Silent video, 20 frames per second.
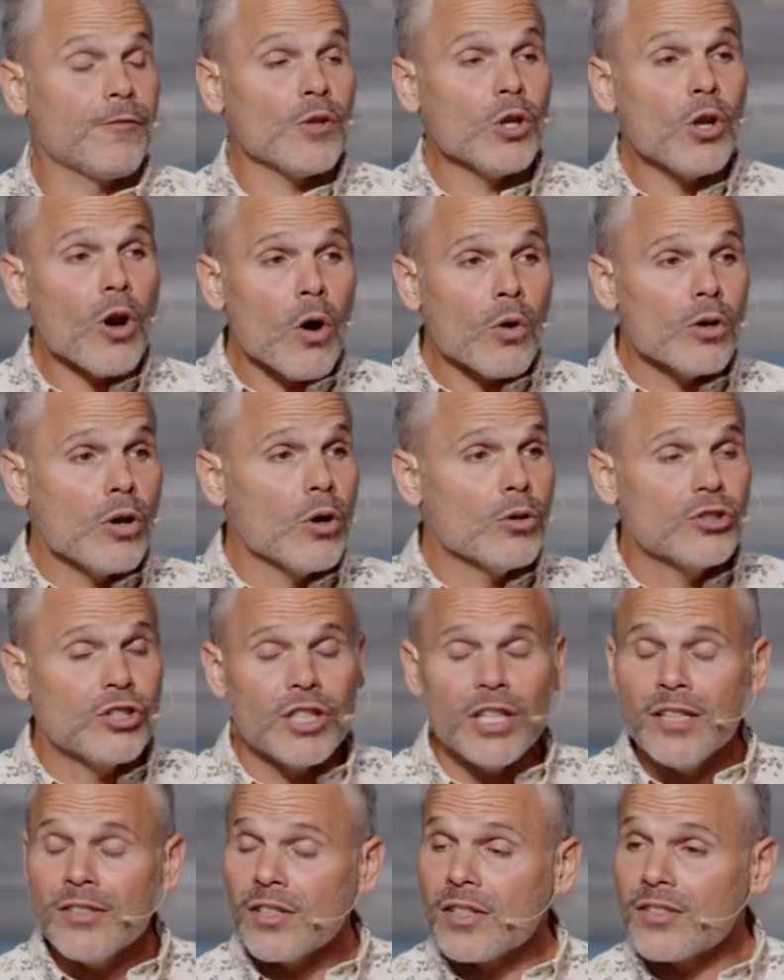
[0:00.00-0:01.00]
if you don't know
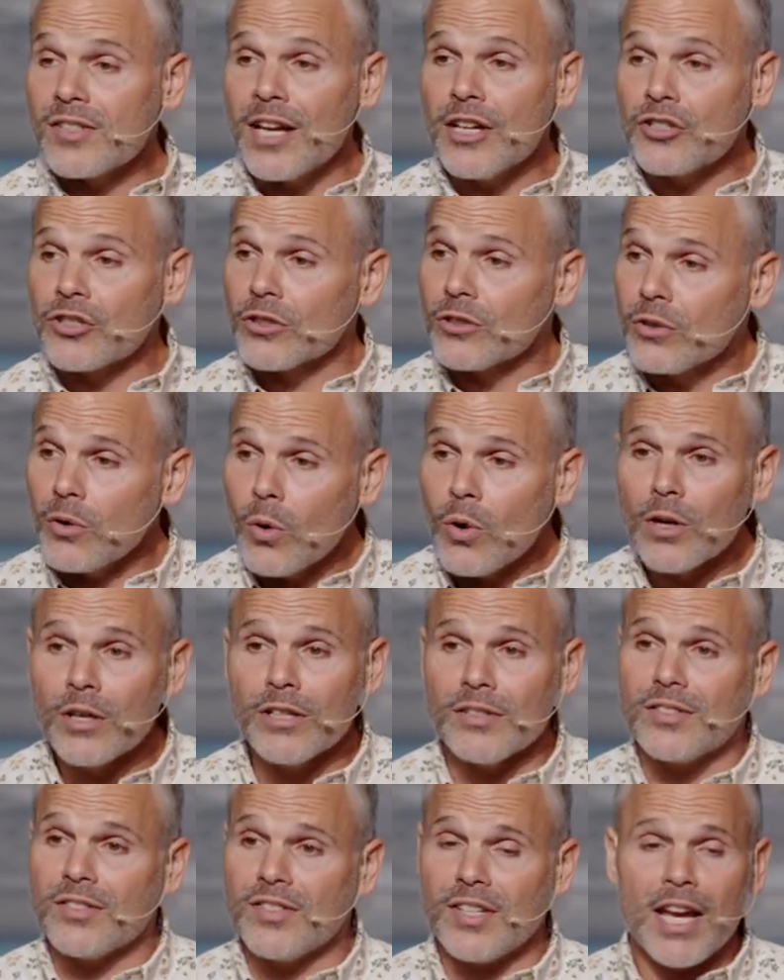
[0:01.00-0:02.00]
Jesus as your Lord
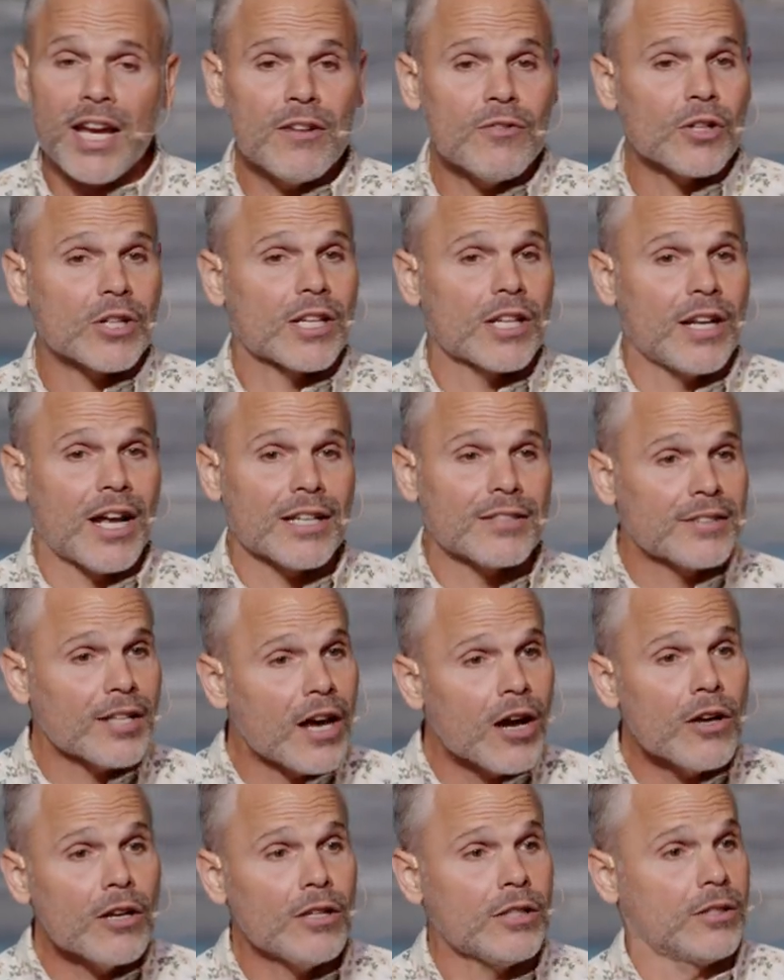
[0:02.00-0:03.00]
and Savior, can I
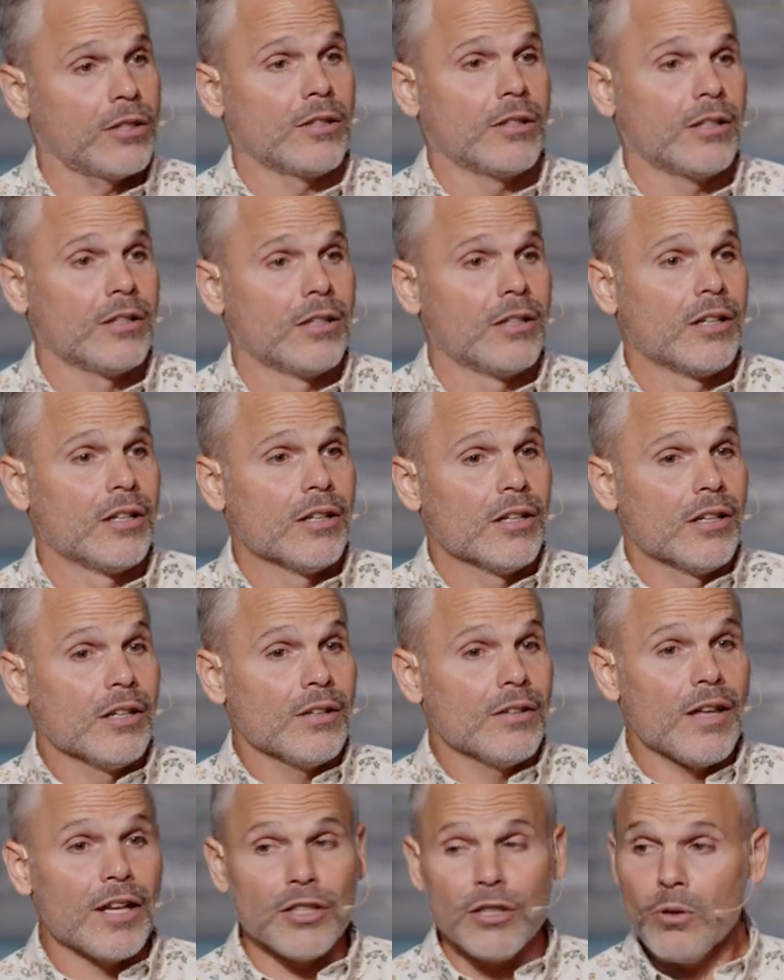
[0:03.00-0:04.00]
tell you
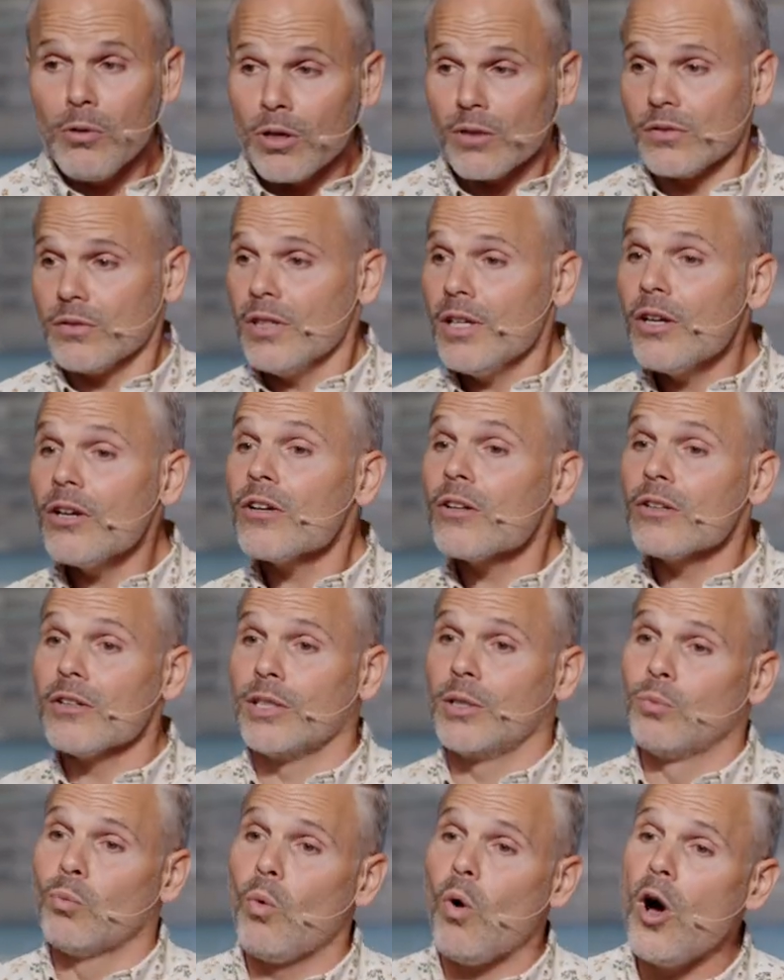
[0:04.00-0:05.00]
that you are
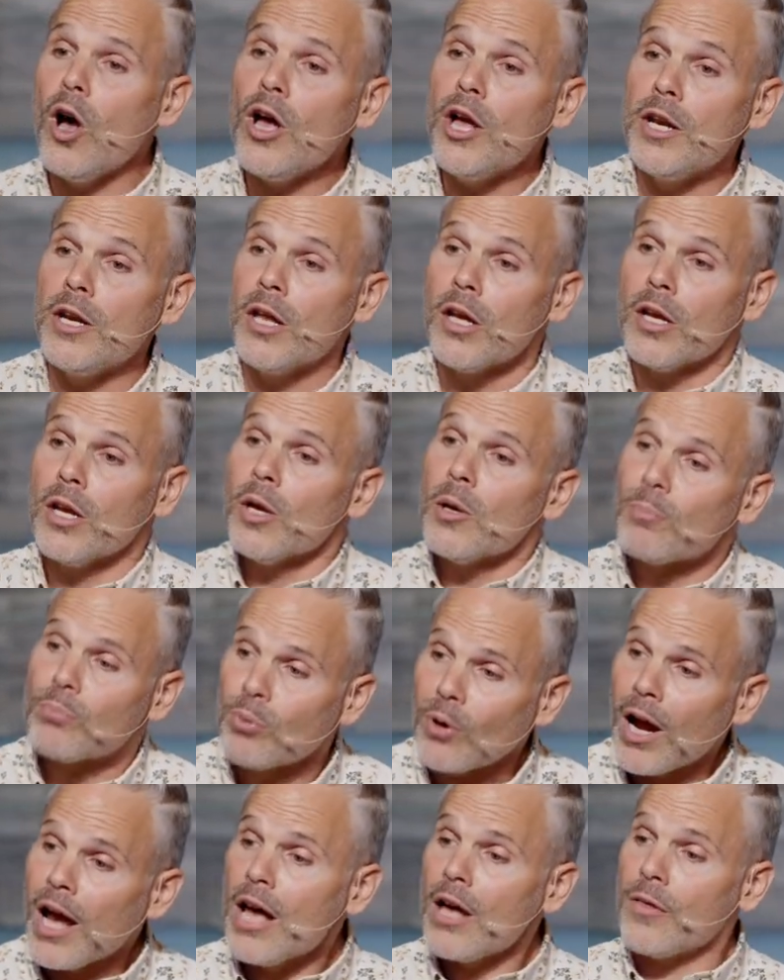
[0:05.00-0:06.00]
literally one
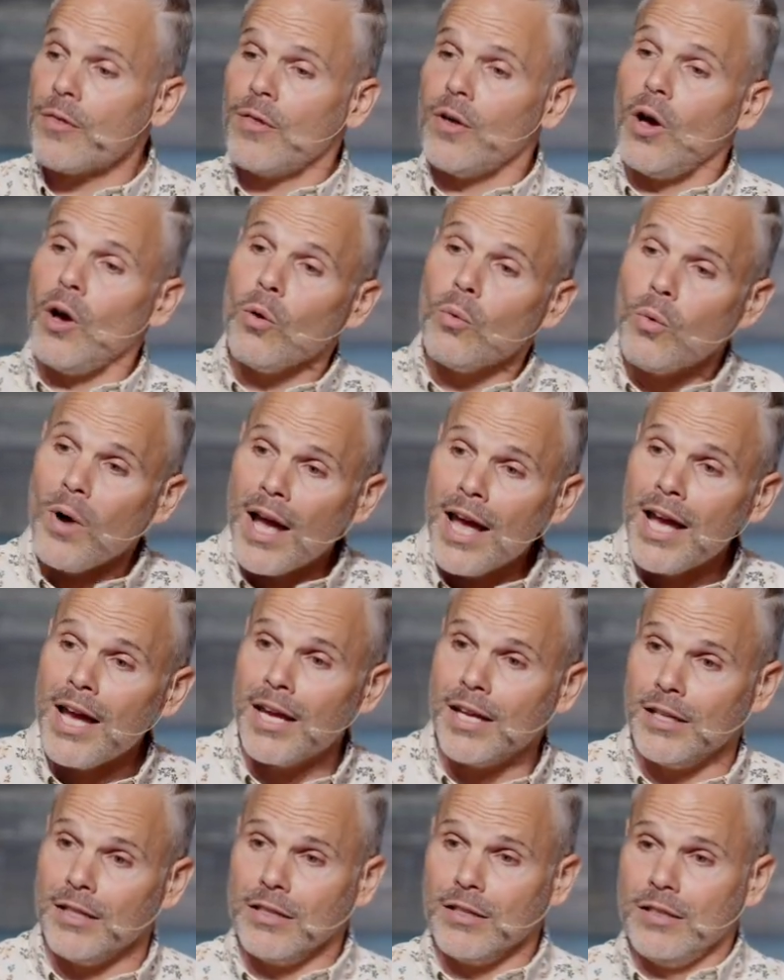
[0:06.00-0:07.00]
breath
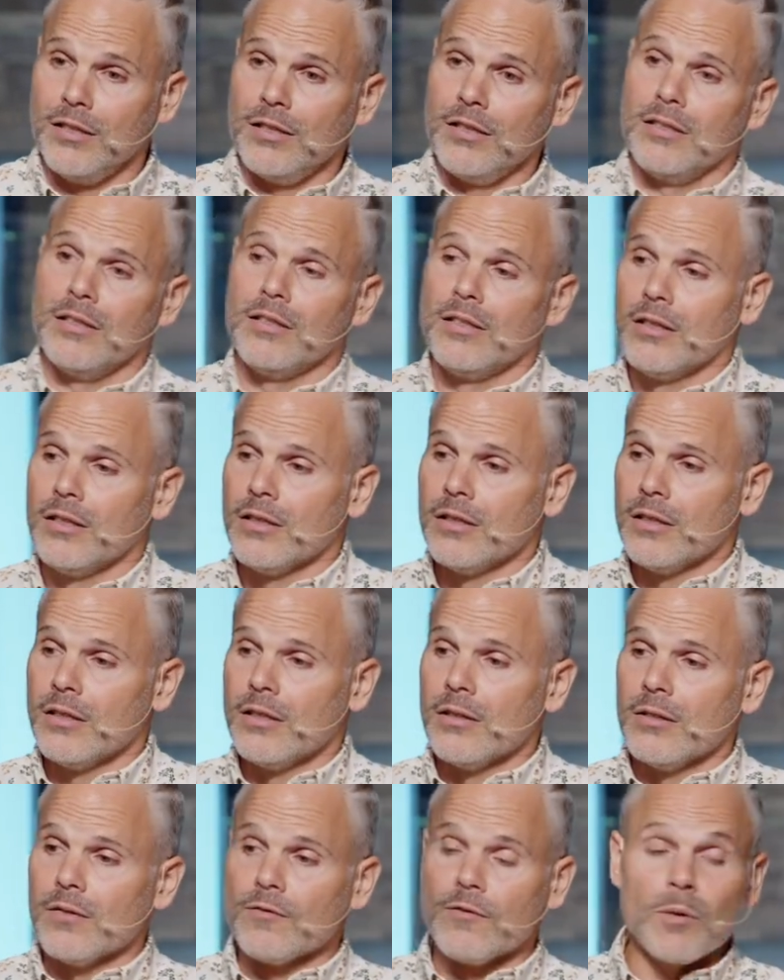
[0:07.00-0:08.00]
away
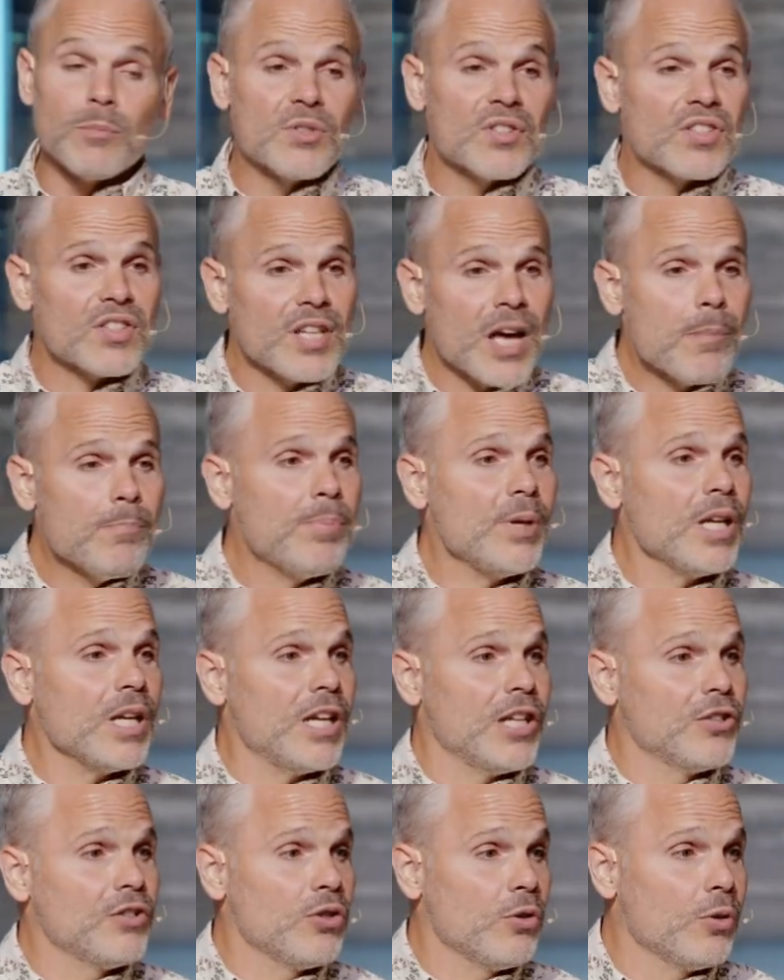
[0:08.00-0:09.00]
from stepping
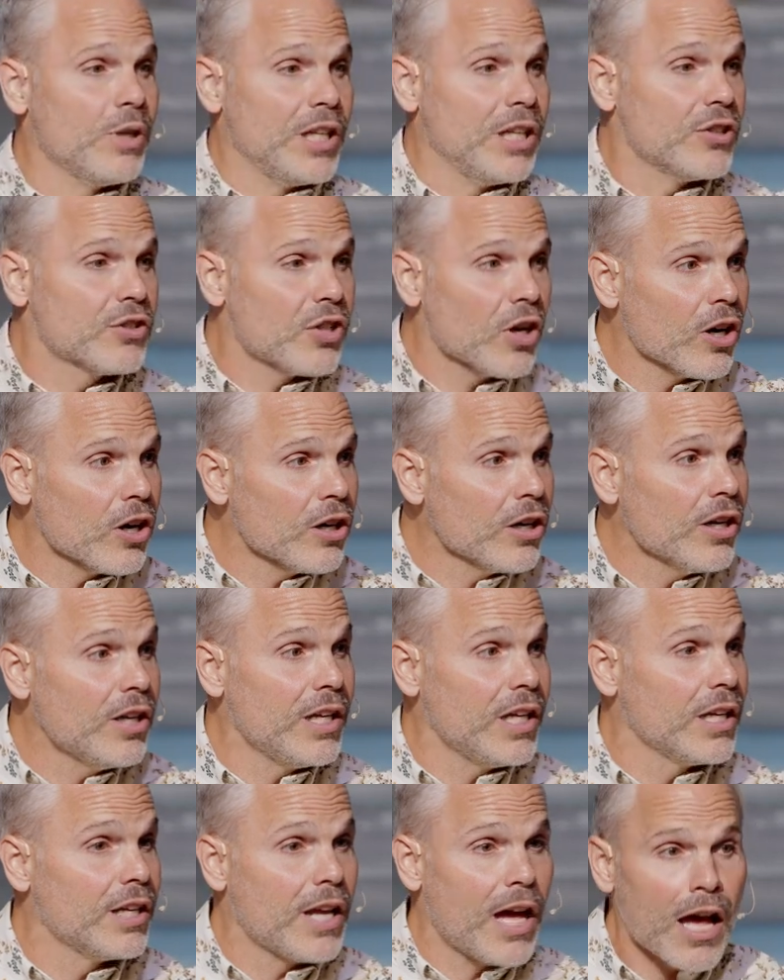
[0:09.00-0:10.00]
into an
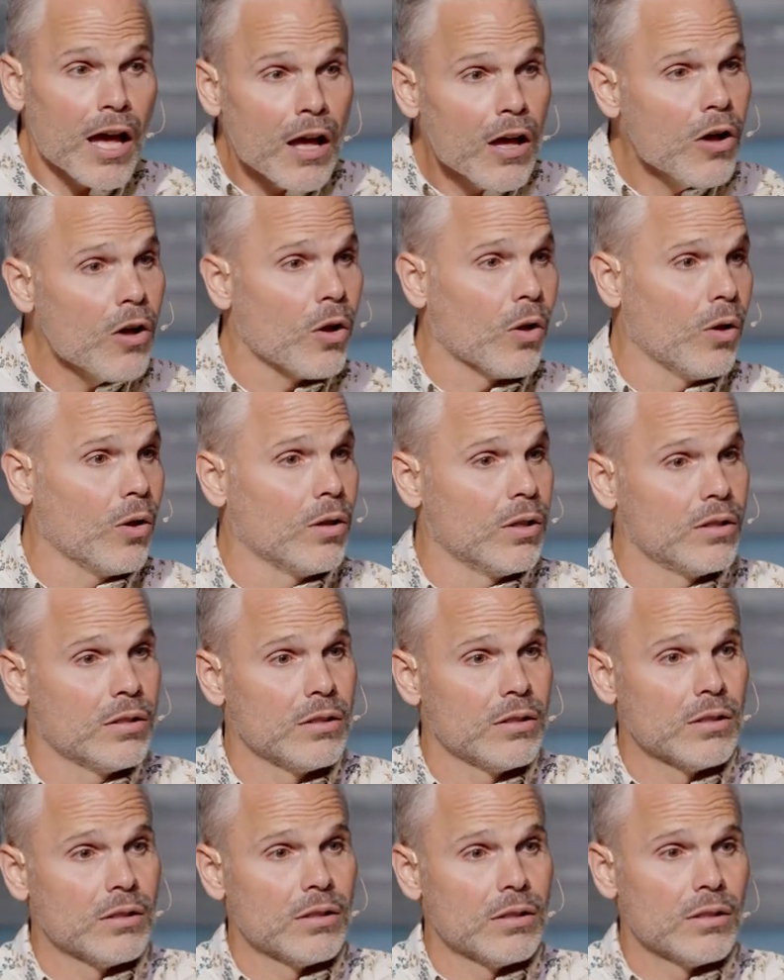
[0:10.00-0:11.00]
eternity in hell?
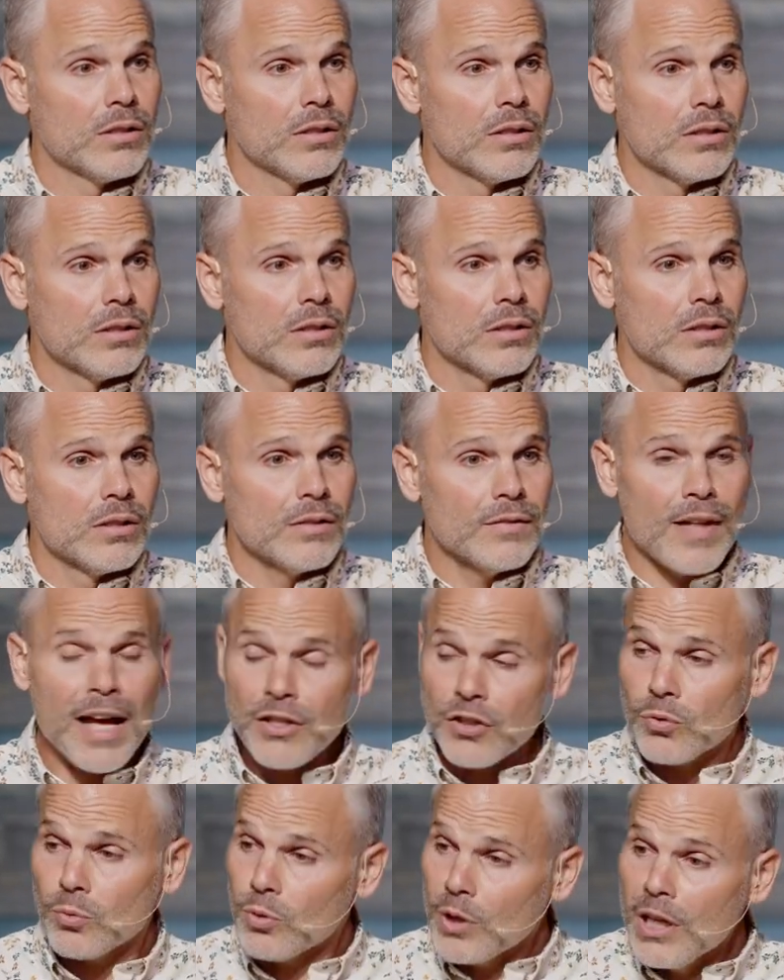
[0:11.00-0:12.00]

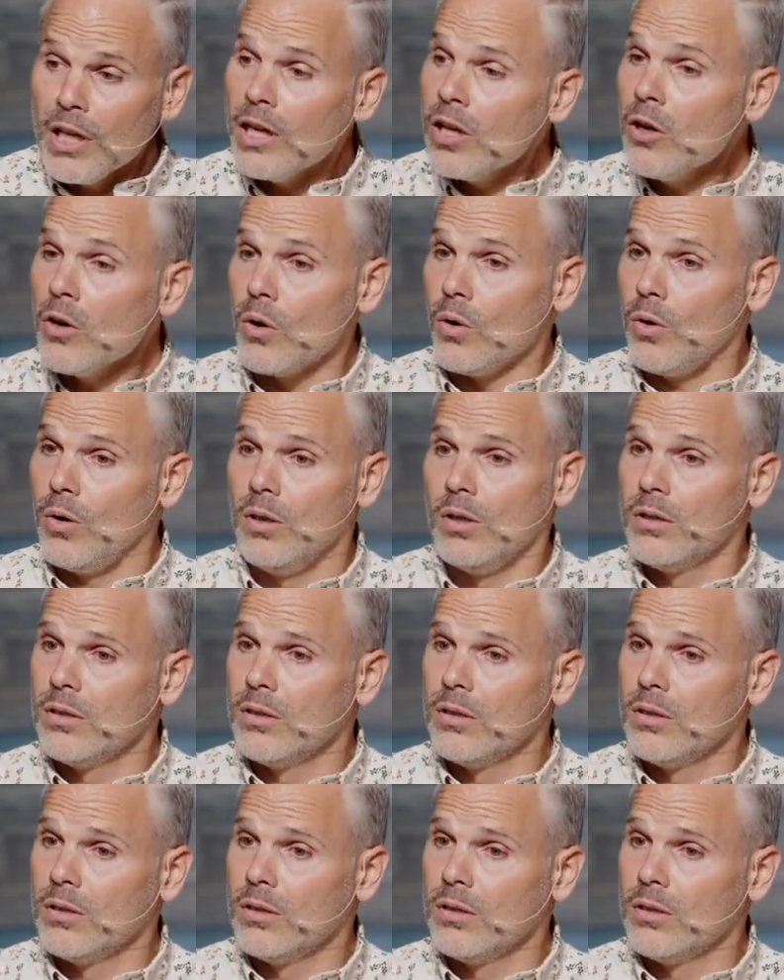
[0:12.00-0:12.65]
That's real.